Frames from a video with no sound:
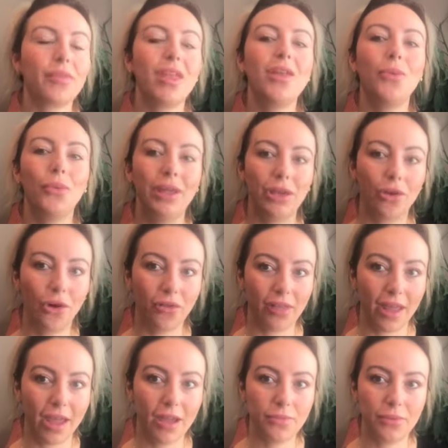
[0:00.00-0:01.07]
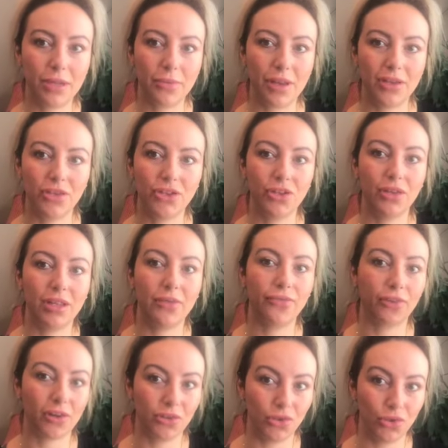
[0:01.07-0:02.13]
We got there, we went to the
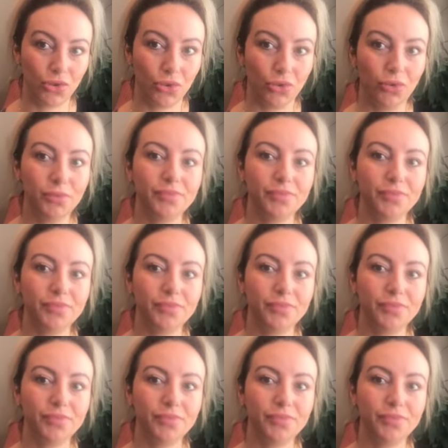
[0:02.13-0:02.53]
front door.